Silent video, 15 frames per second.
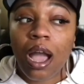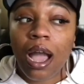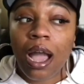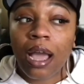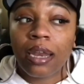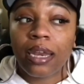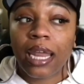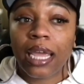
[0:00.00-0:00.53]

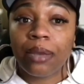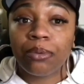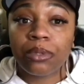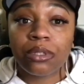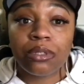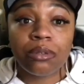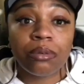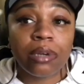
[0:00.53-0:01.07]
they was
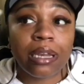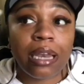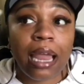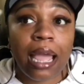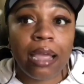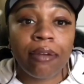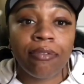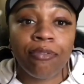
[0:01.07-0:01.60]
doing like
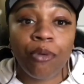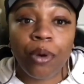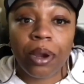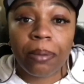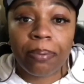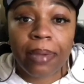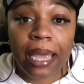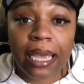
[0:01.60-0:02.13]
4
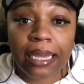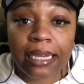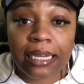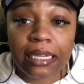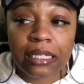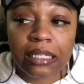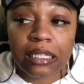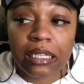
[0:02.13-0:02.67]
packets
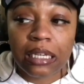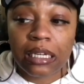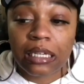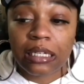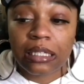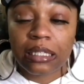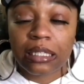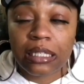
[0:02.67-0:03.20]
of the
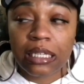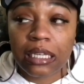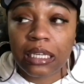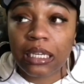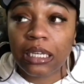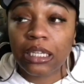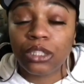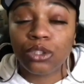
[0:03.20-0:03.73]

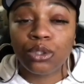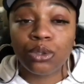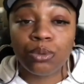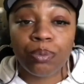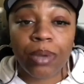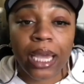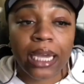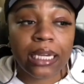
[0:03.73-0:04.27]
tea, 2
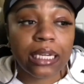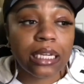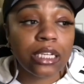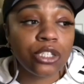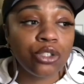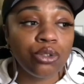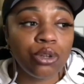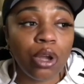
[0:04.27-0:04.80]
packets. You
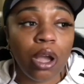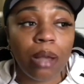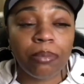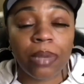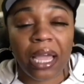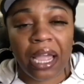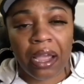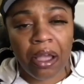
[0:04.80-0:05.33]
know, I'm
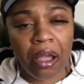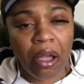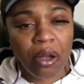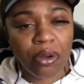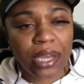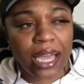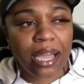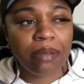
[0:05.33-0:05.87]
like, oh, okay.
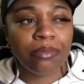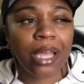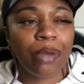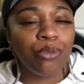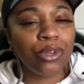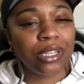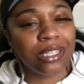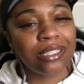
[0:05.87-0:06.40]
I'm like, well,
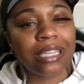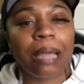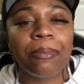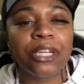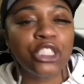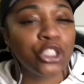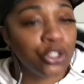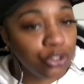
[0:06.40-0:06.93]
let me
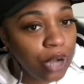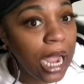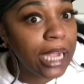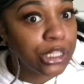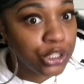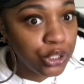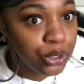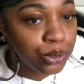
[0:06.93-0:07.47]
just try
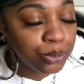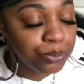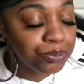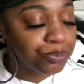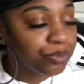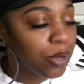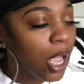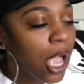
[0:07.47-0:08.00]
2.
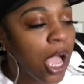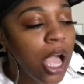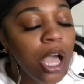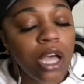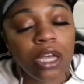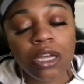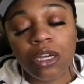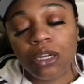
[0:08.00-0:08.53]

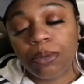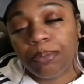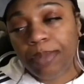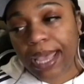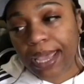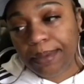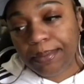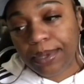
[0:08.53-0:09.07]

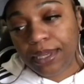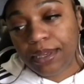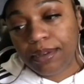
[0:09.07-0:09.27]
Baby,